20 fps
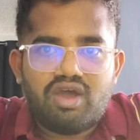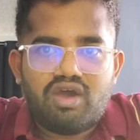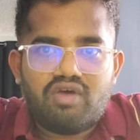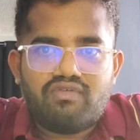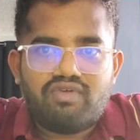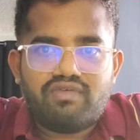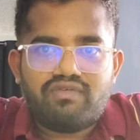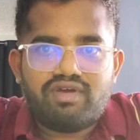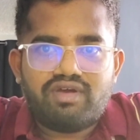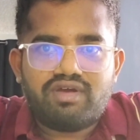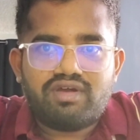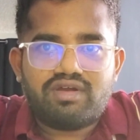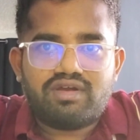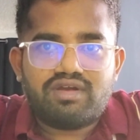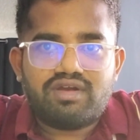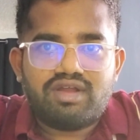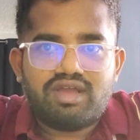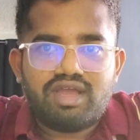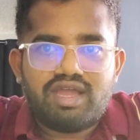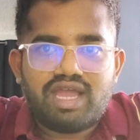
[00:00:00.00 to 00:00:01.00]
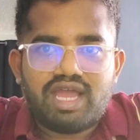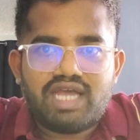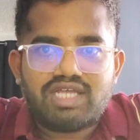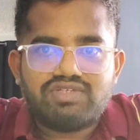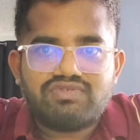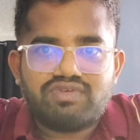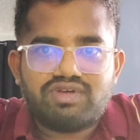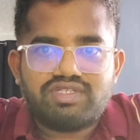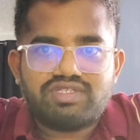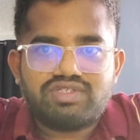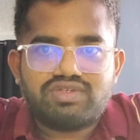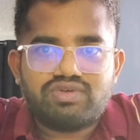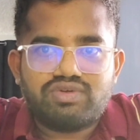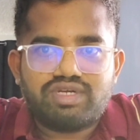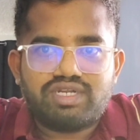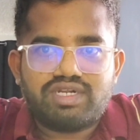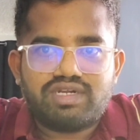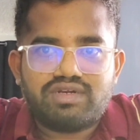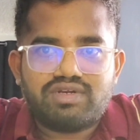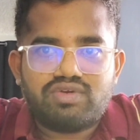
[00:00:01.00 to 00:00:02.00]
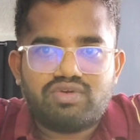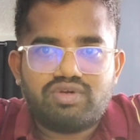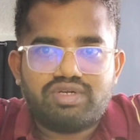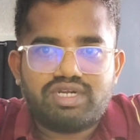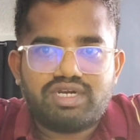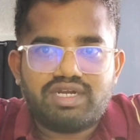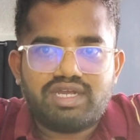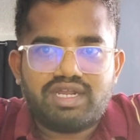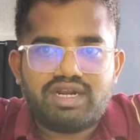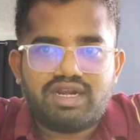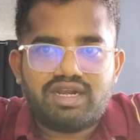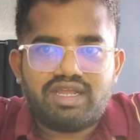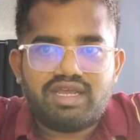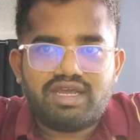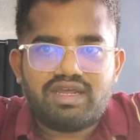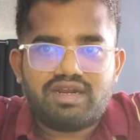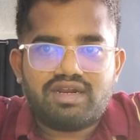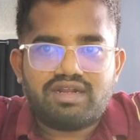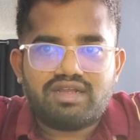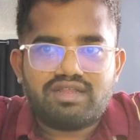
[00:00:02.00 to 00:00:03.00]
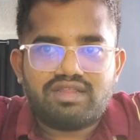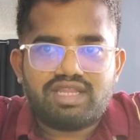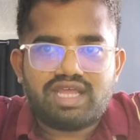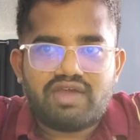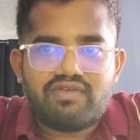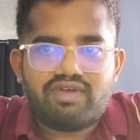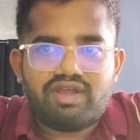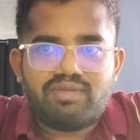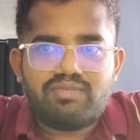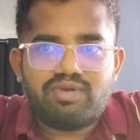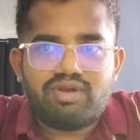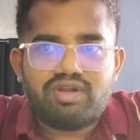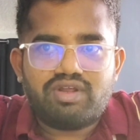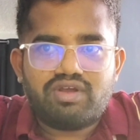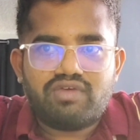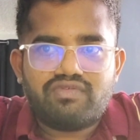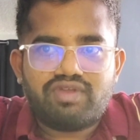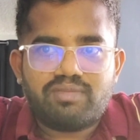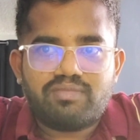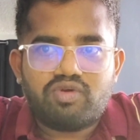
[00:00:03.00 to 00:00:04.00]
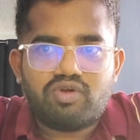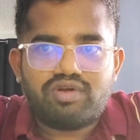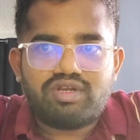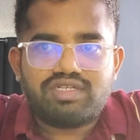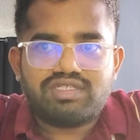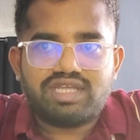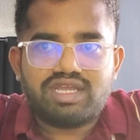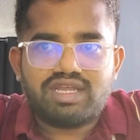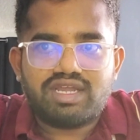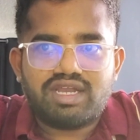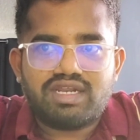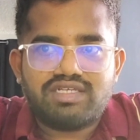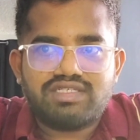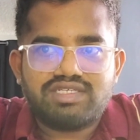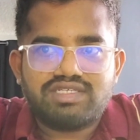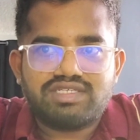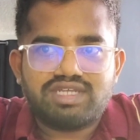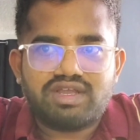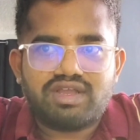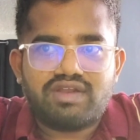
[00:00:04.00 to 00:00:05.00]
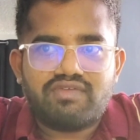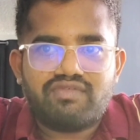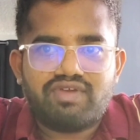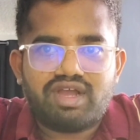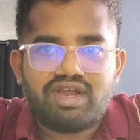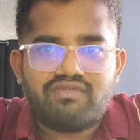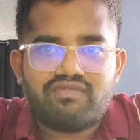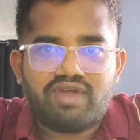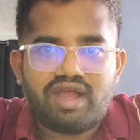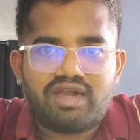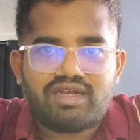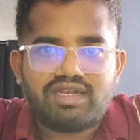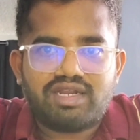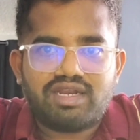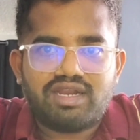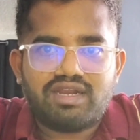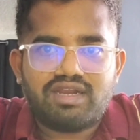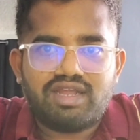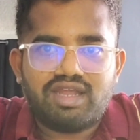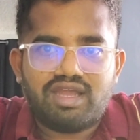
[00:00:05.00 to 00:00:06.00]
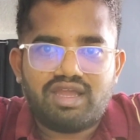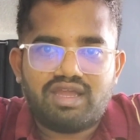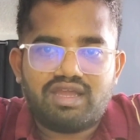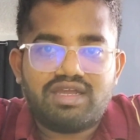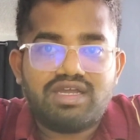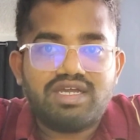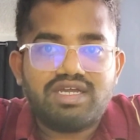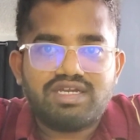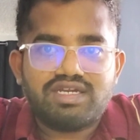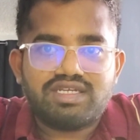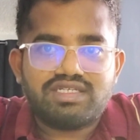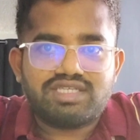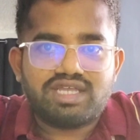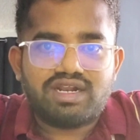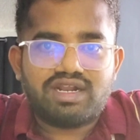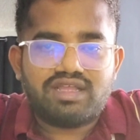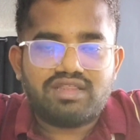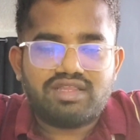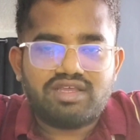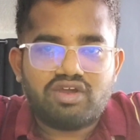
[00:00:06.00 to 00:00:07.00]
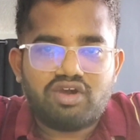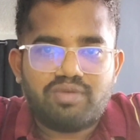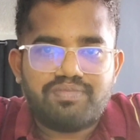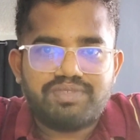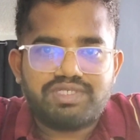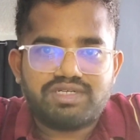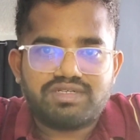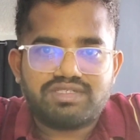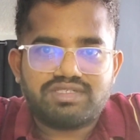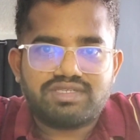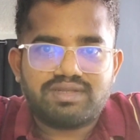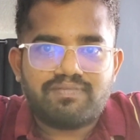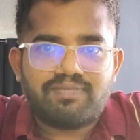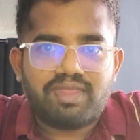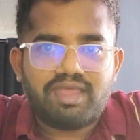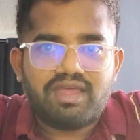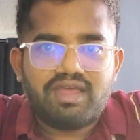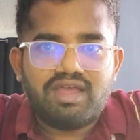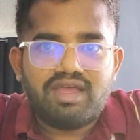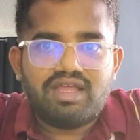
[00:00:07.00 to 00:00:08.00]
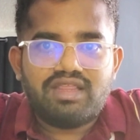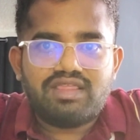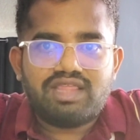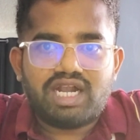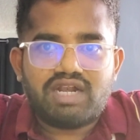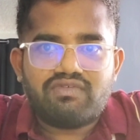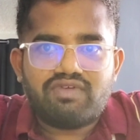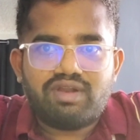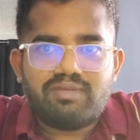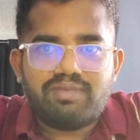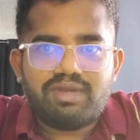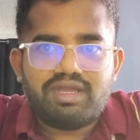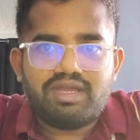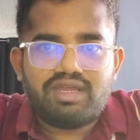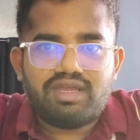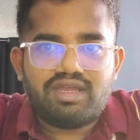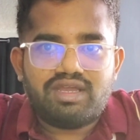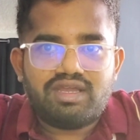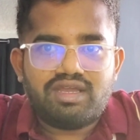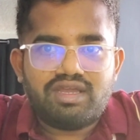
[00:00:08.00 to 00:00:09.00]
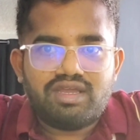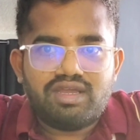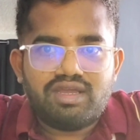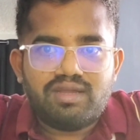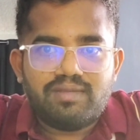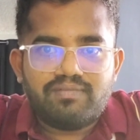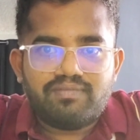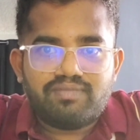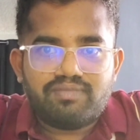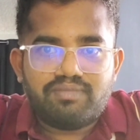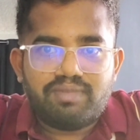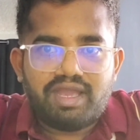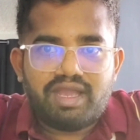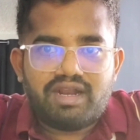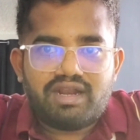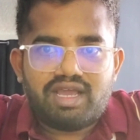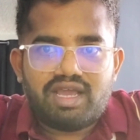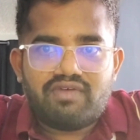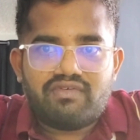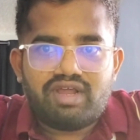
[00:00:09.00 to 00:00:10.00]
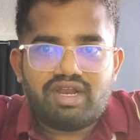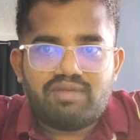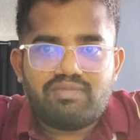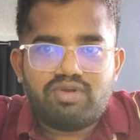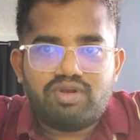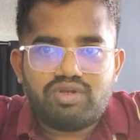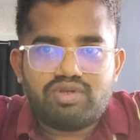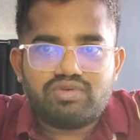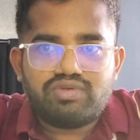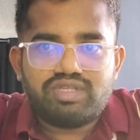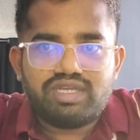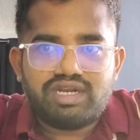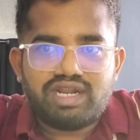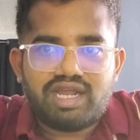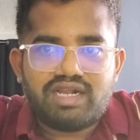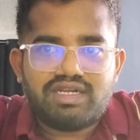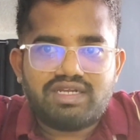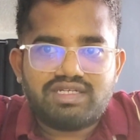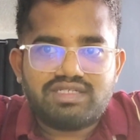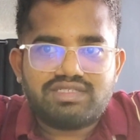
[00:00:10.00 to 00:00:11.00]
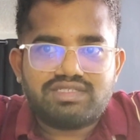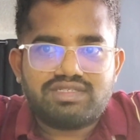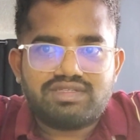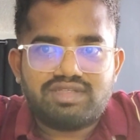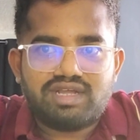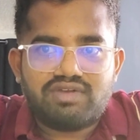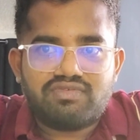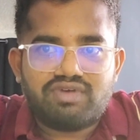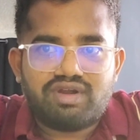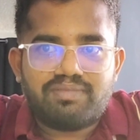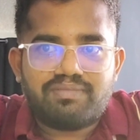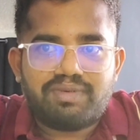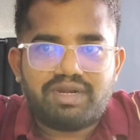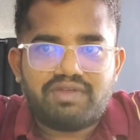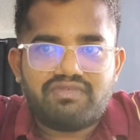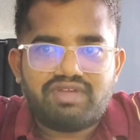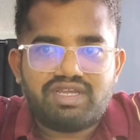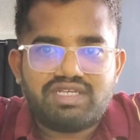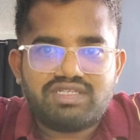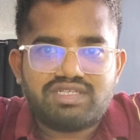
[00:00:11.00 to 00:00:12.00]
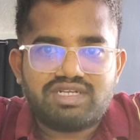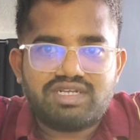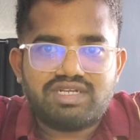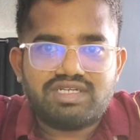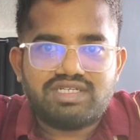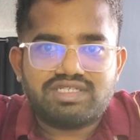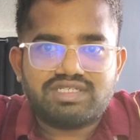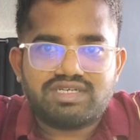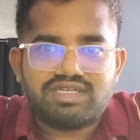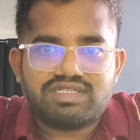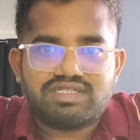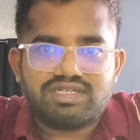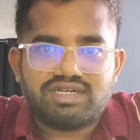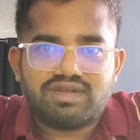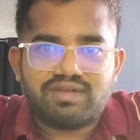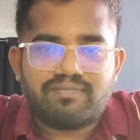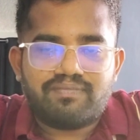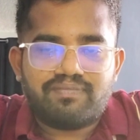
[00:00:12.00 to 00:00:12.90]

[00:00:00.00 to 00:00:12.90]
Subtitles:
However, as was noted earlier, the availability of a motorcycle is a significant factor in deciding the options that will be made available to the riders that were previously discussed.